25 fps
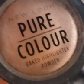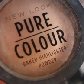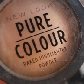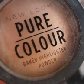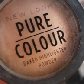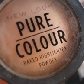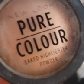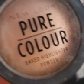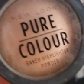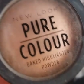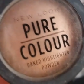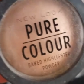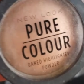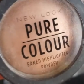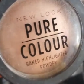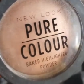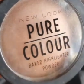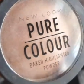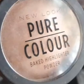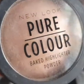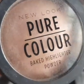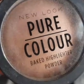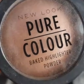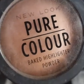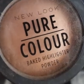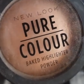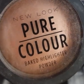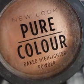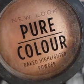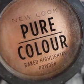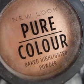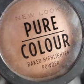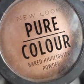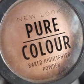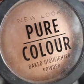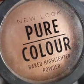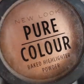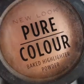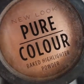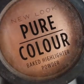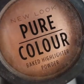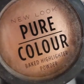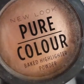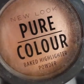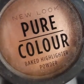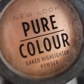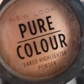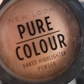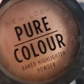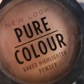dark on me. I have to use it